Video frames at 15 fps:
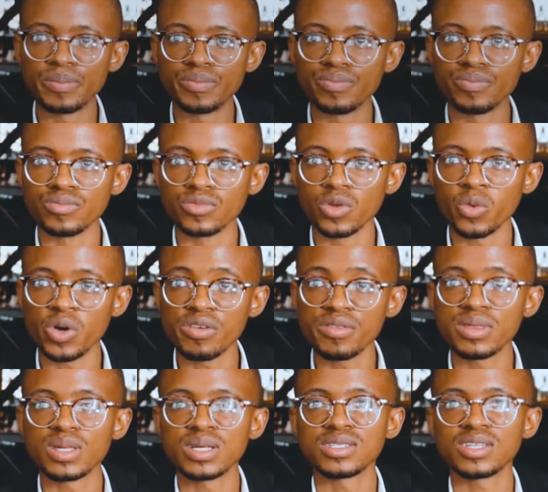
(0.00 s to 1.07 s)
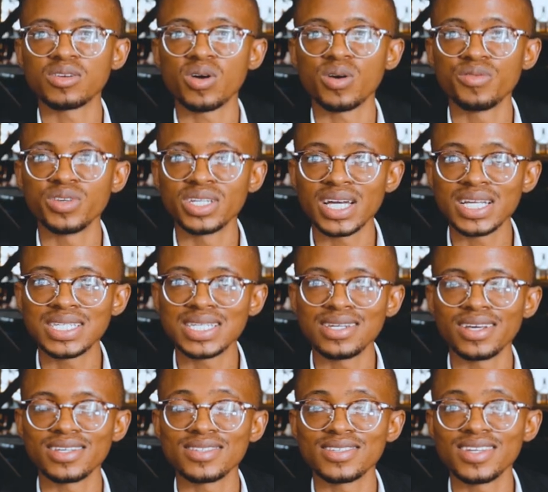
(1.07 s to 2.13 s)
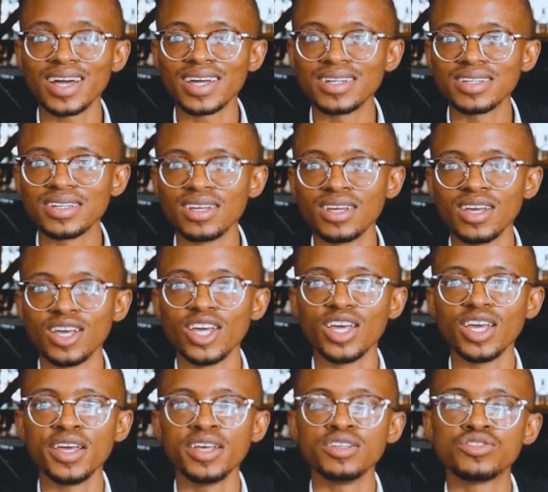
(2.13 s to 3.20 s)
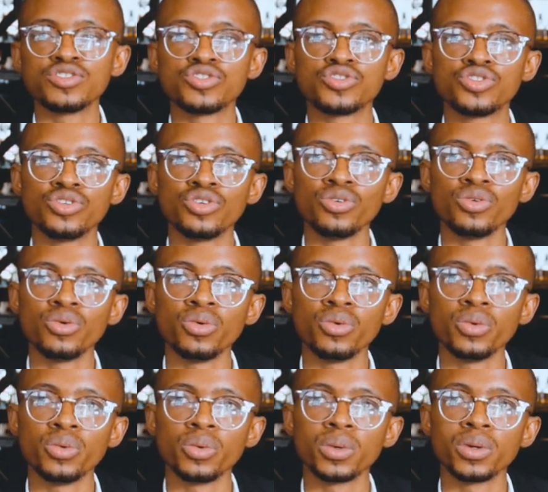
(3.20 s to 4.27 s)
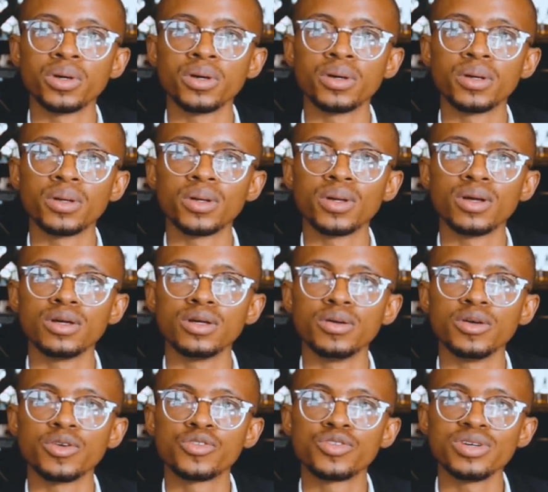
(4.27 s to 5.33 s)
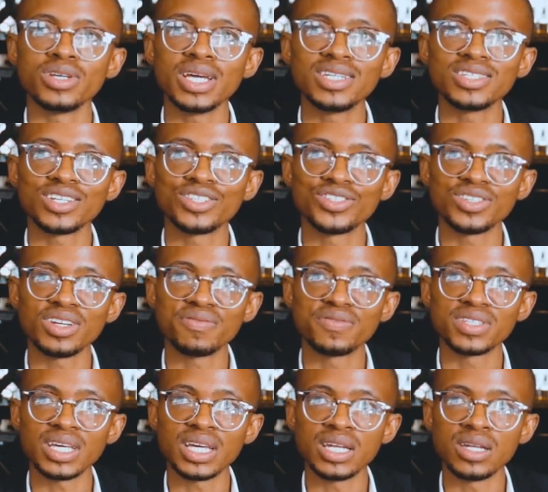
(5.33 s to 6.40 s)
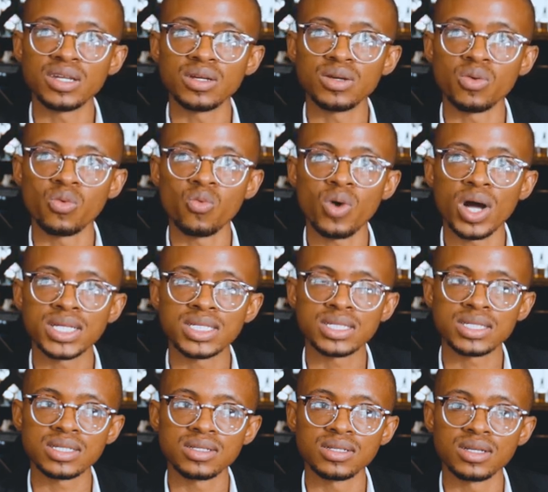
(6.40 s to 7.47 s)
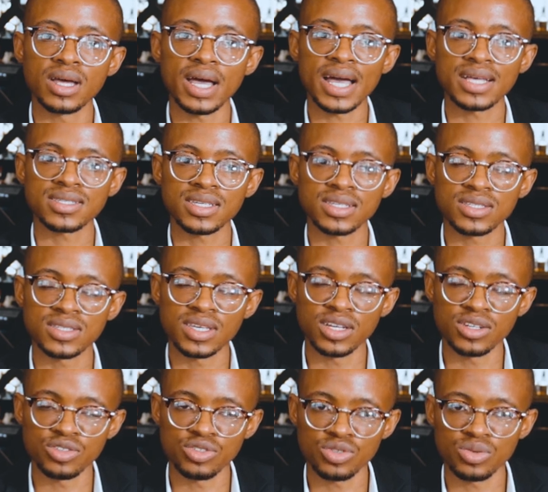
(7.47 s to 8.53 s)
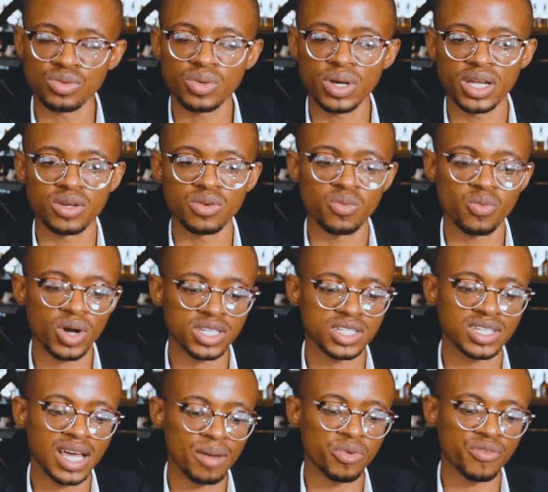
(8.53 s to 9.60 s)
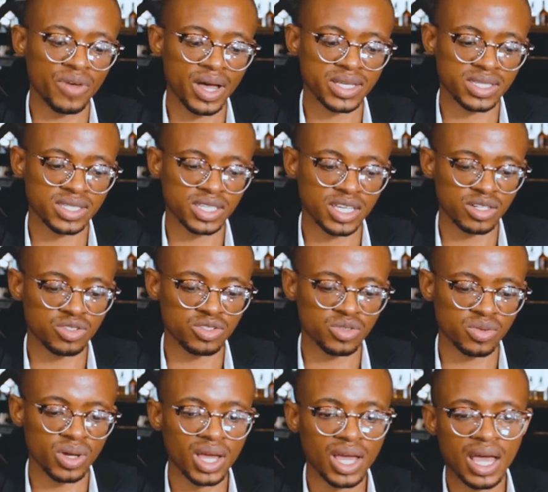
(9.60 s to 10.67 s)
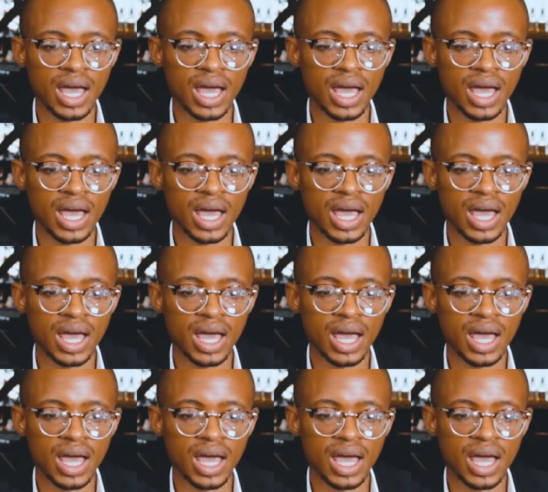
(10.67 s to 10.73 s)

Um, one of the things that COVID 19 has done is to create a shift in what assets can do and what type of assets can do.